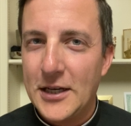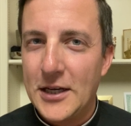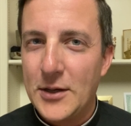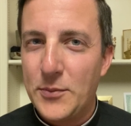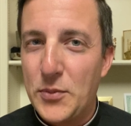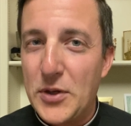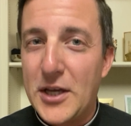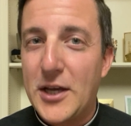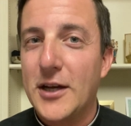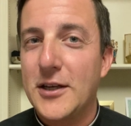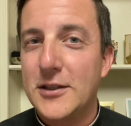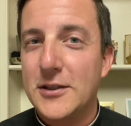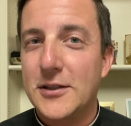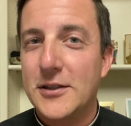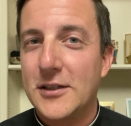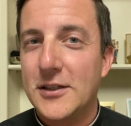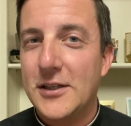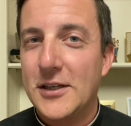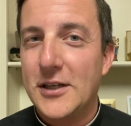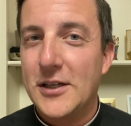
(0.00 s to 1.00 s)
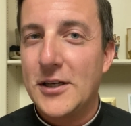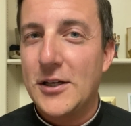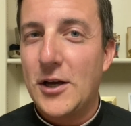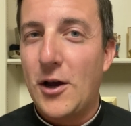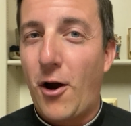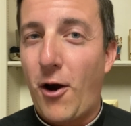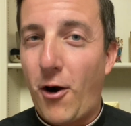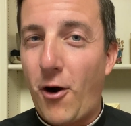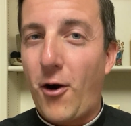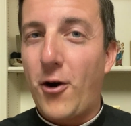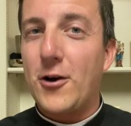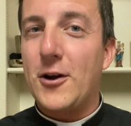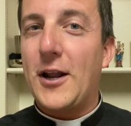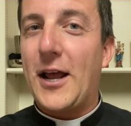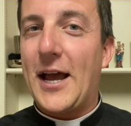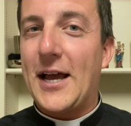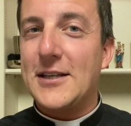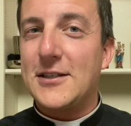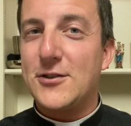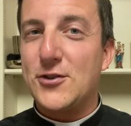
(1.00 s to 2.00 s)
because our heart
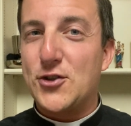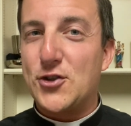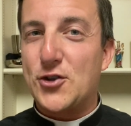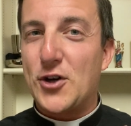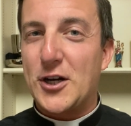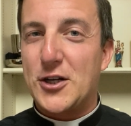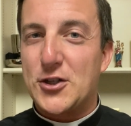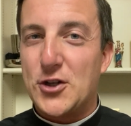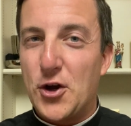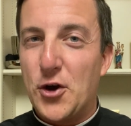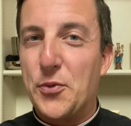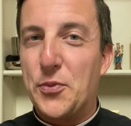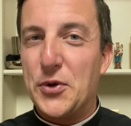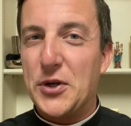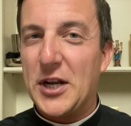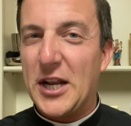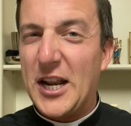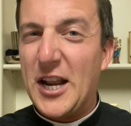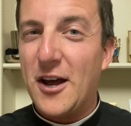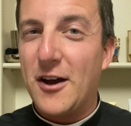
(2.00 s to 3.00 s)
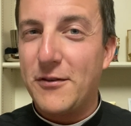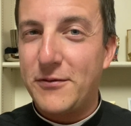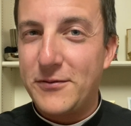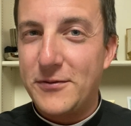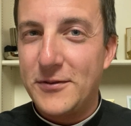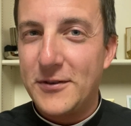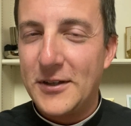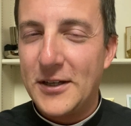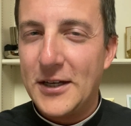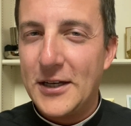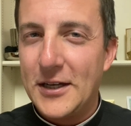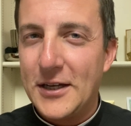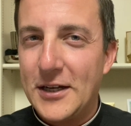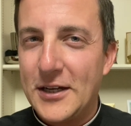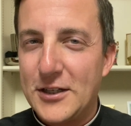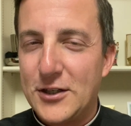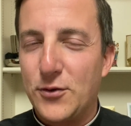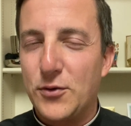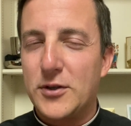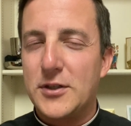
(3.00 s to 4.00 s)
hasn't stretched open enough
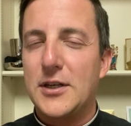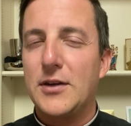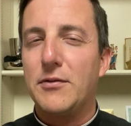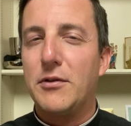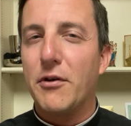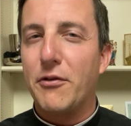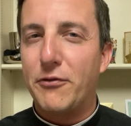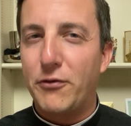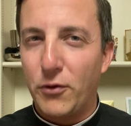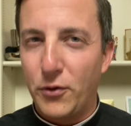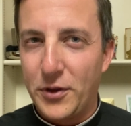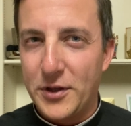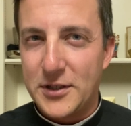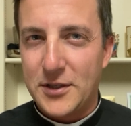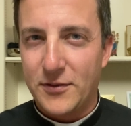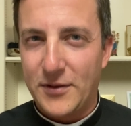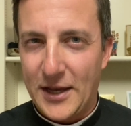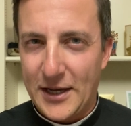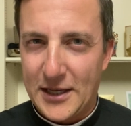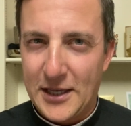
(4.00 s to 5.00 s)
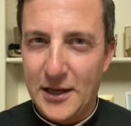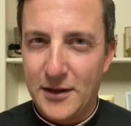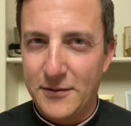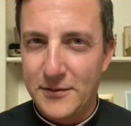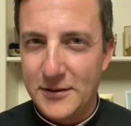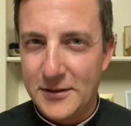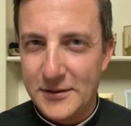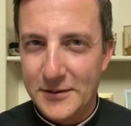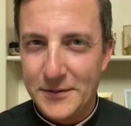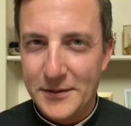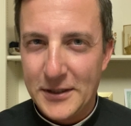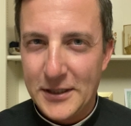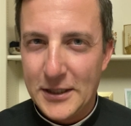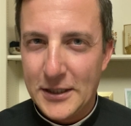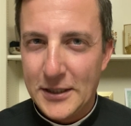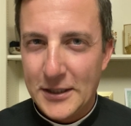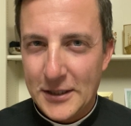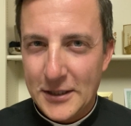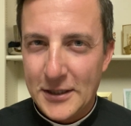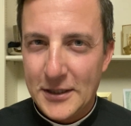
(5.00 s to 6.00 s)
to receive the fullness of that gift.
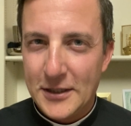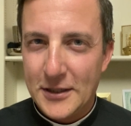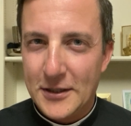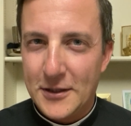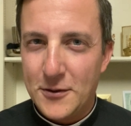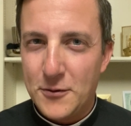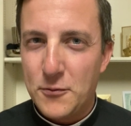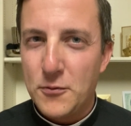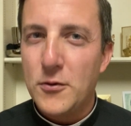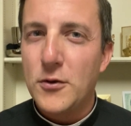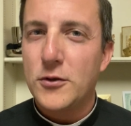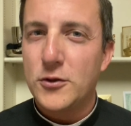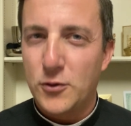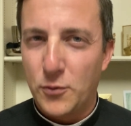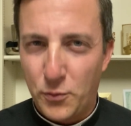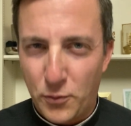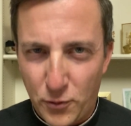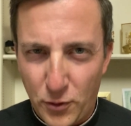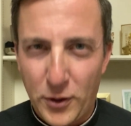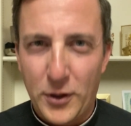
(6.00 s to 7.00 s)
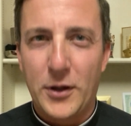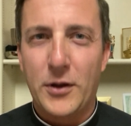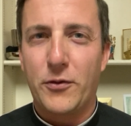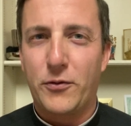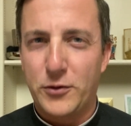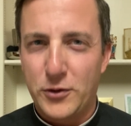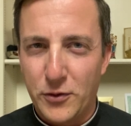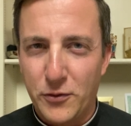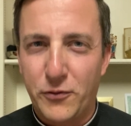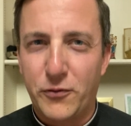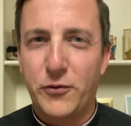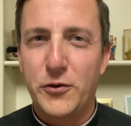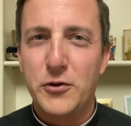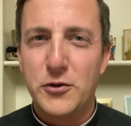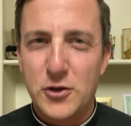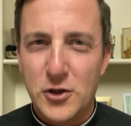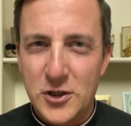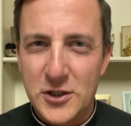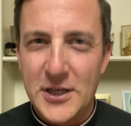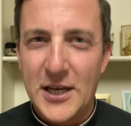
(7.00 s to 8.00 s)
So
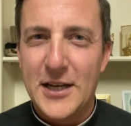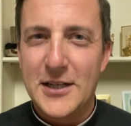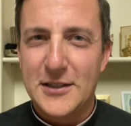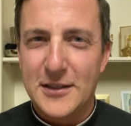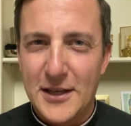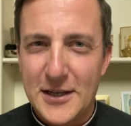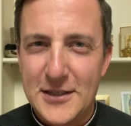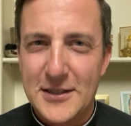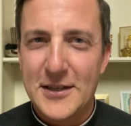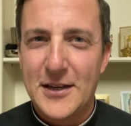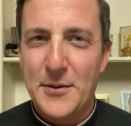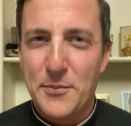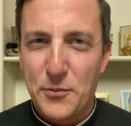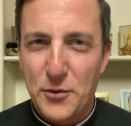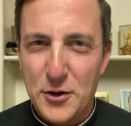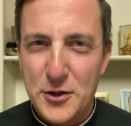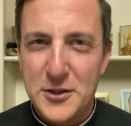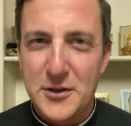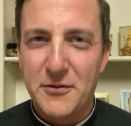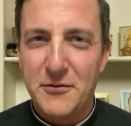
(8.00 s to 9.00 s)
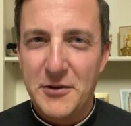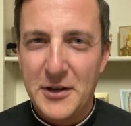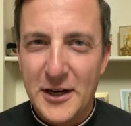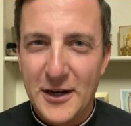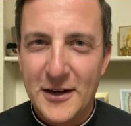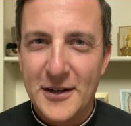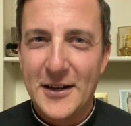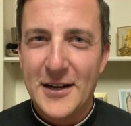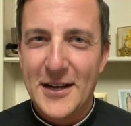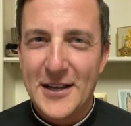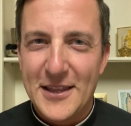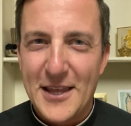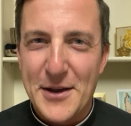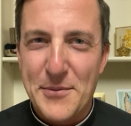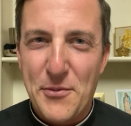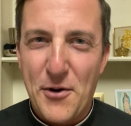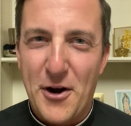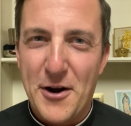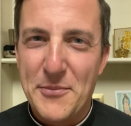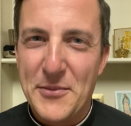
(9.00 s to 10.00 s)
future saints, let's persevere like
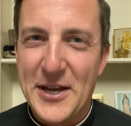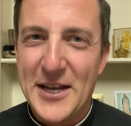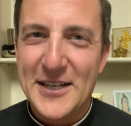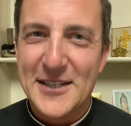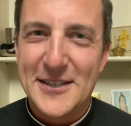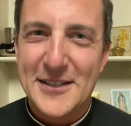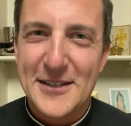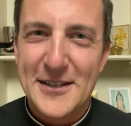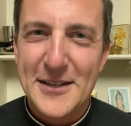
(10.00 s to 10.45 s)
Bartimaeus.